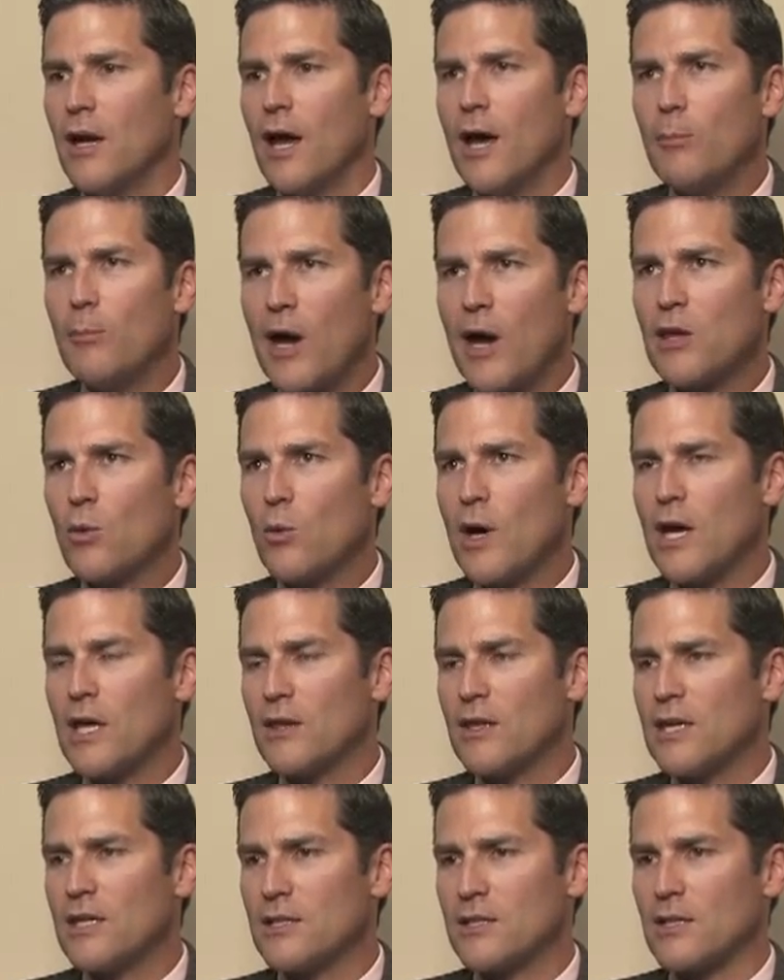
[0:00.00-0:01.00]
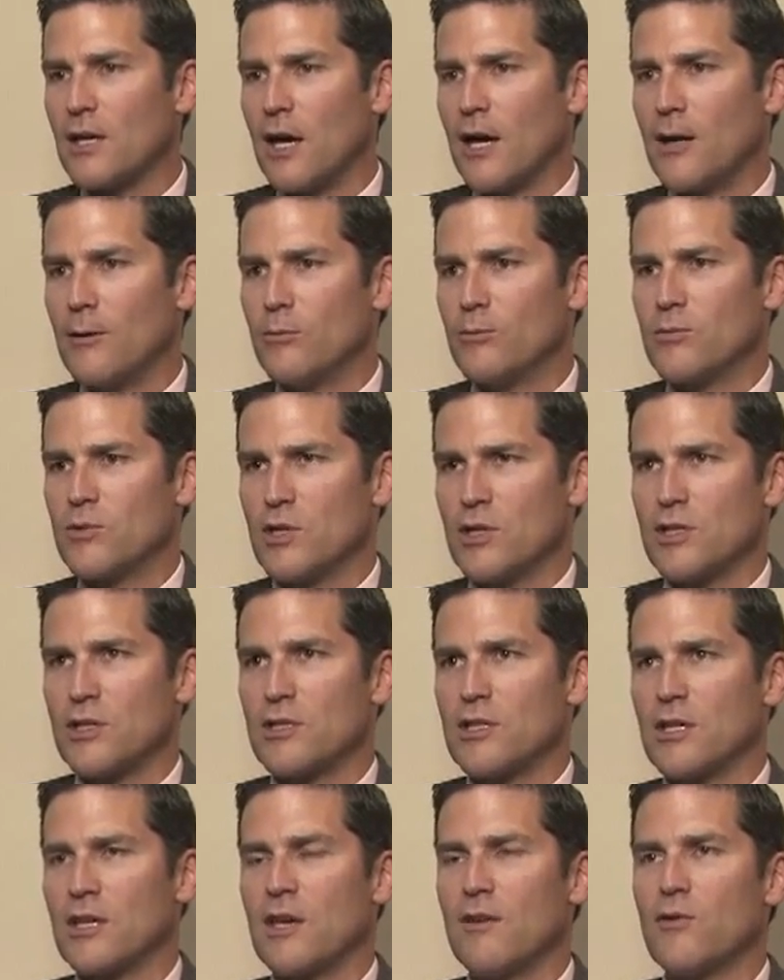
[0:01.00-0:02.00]
And by the way, these,
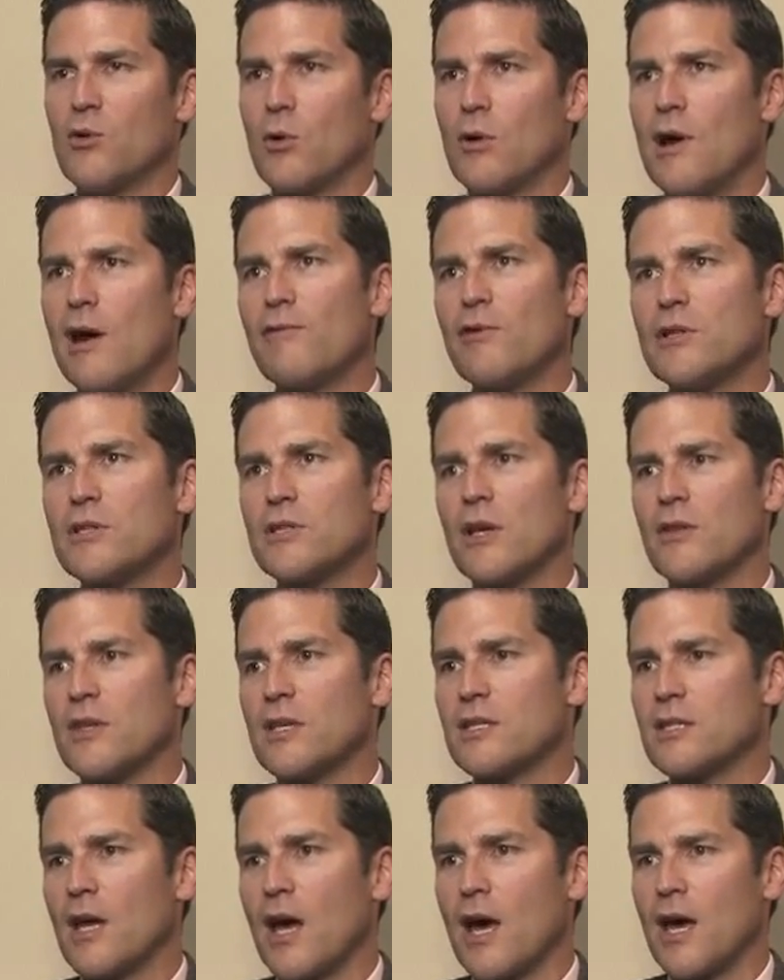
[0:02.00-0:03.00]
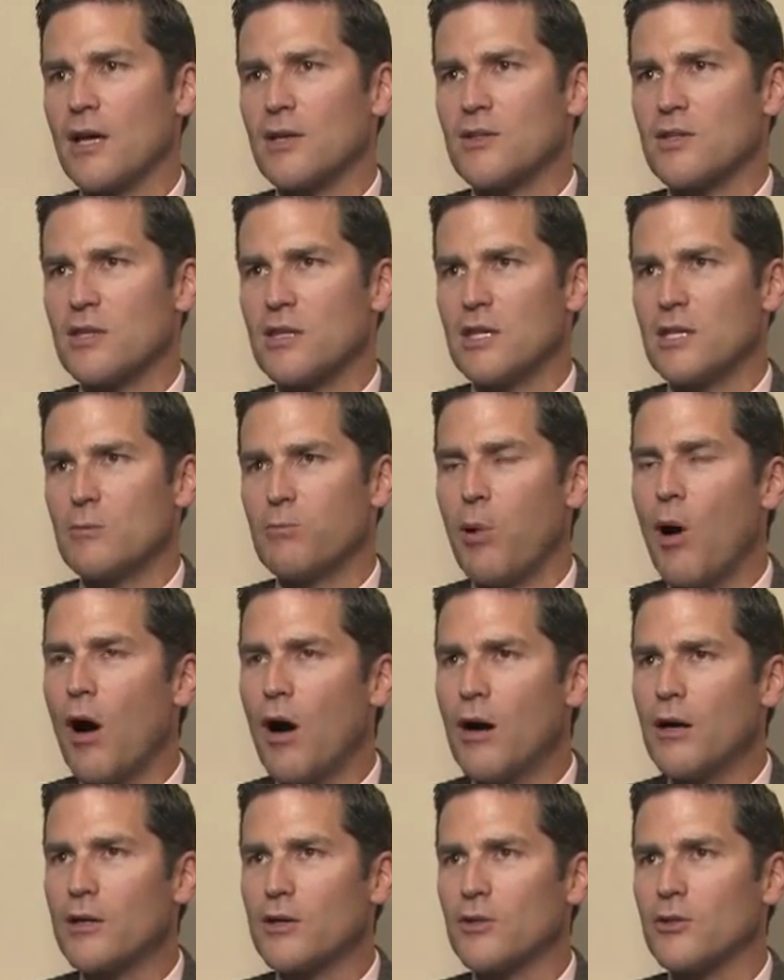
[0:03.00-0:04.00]
just to give you a reference on the size, these
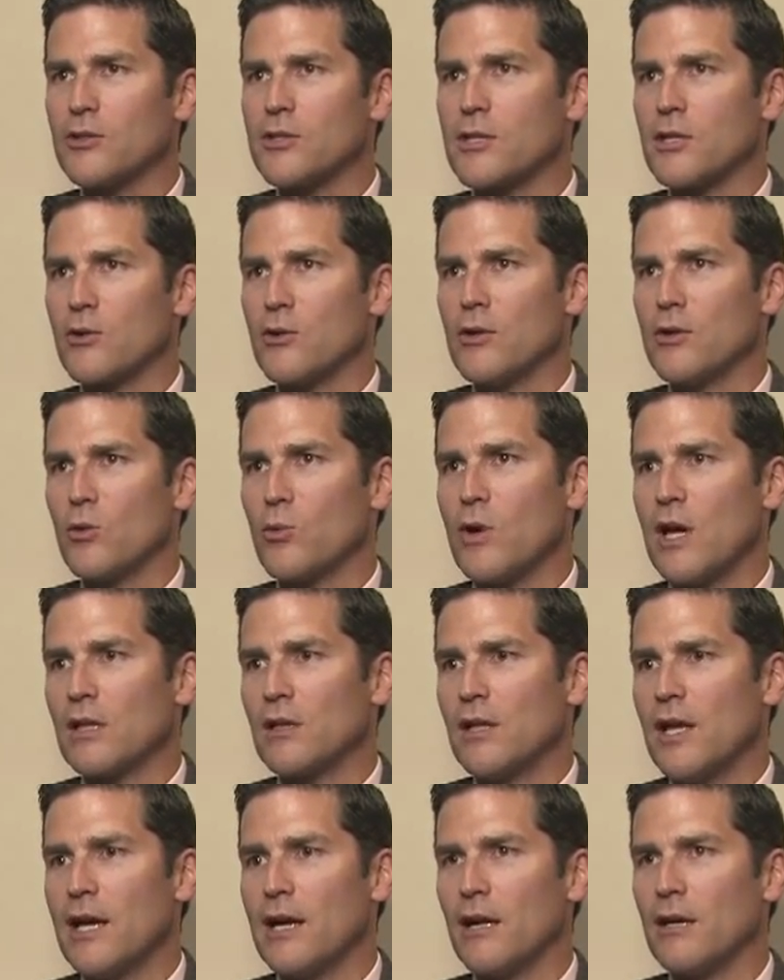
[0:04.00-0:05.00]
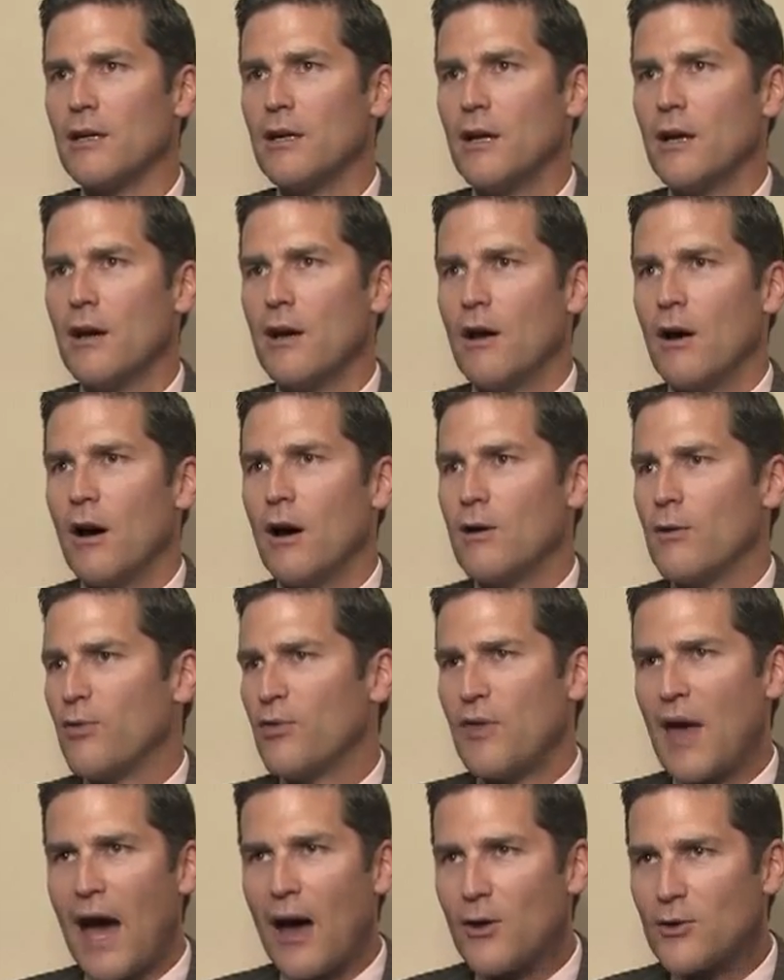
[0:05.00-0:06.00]
particles that are in the red layer are
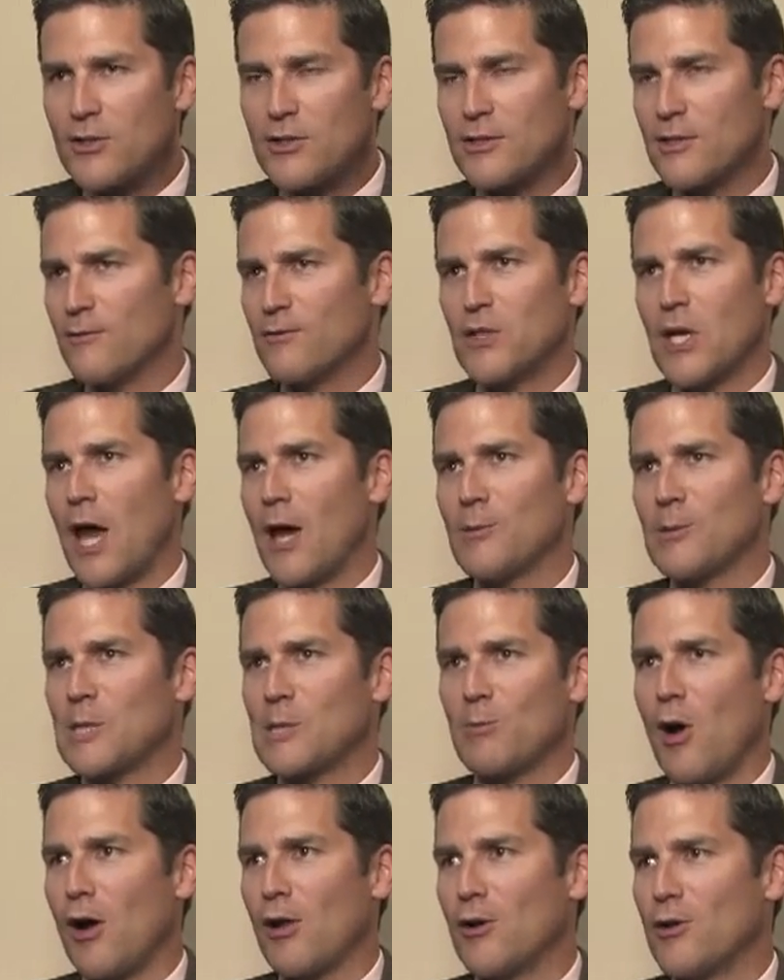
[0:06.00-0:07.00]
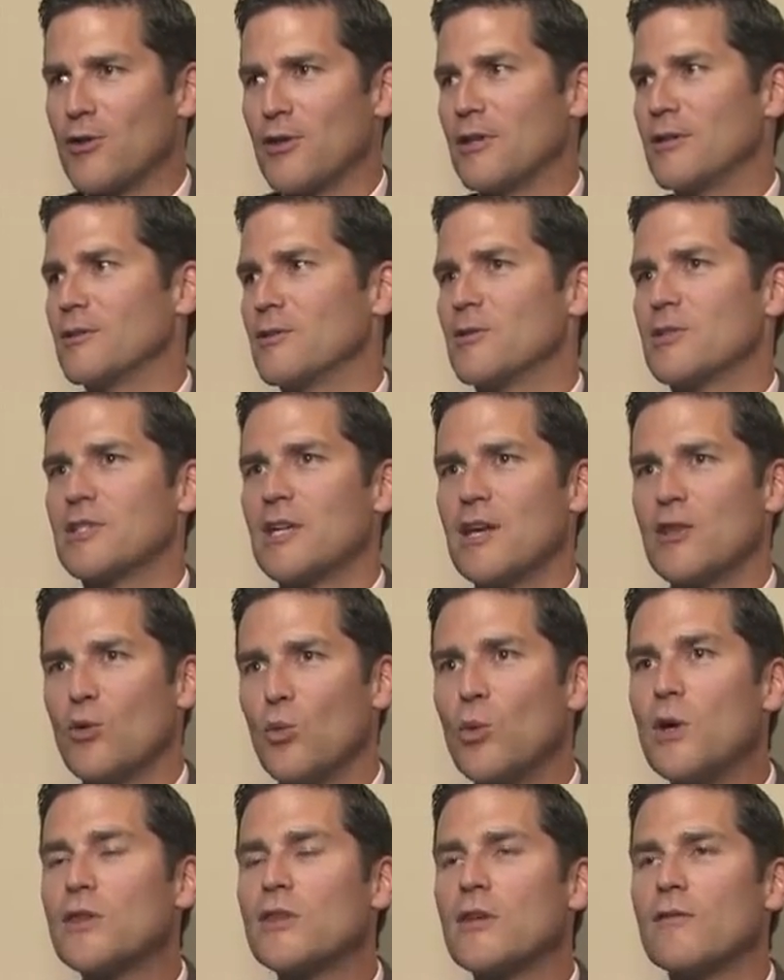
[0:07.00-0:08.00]
thousands of times smaller than, say, the
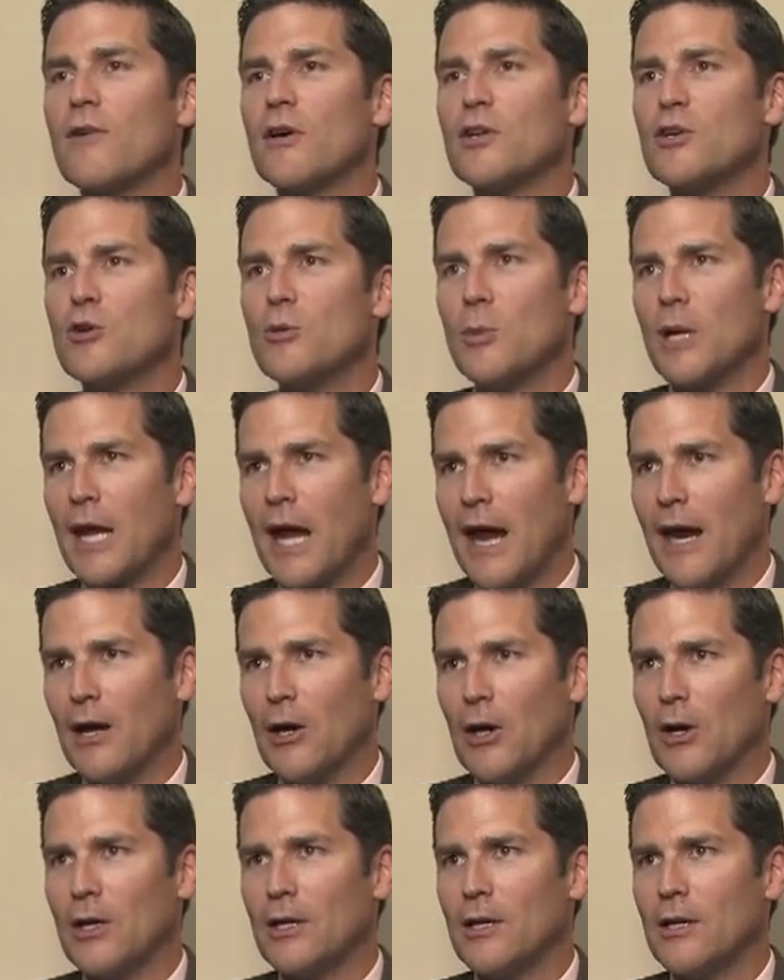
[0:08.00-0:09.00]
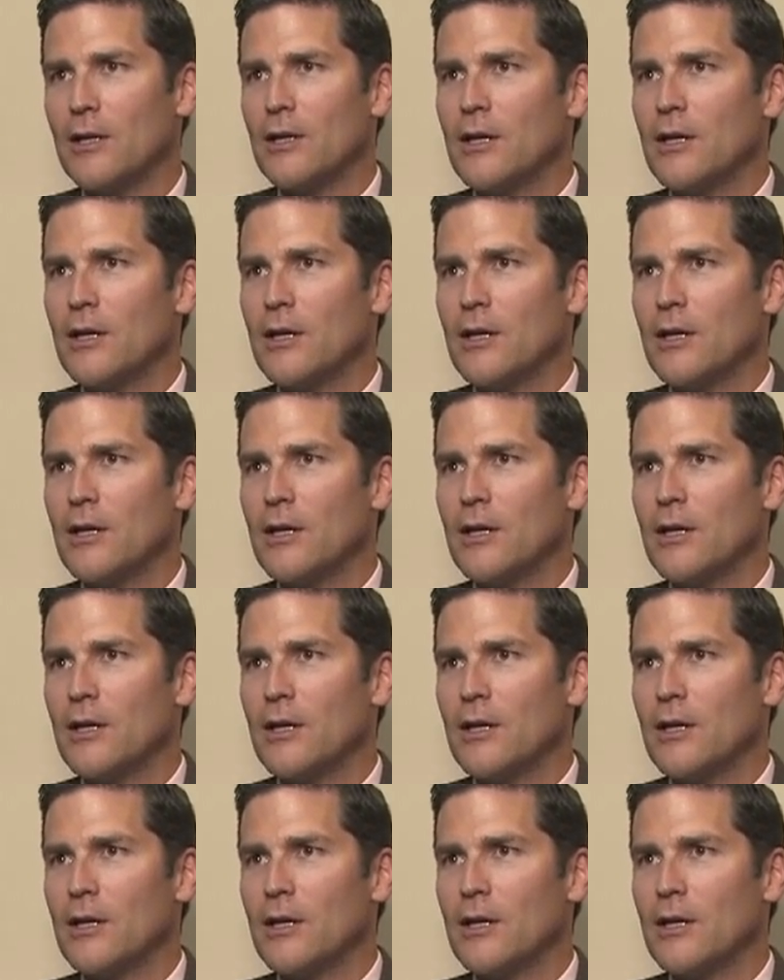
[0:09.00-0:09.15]
width of a human hair.